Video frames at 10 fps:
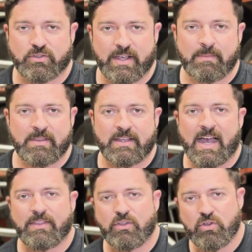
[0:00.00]
So I can be the
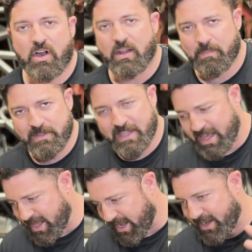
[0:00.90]
guy that you call up and say,
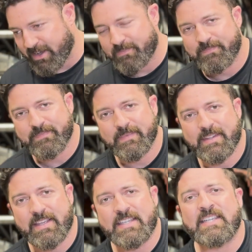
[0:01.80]
hey, I got a
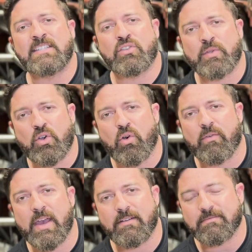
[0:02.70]
63
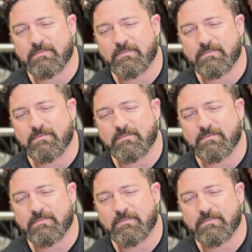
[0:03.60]
Corvette.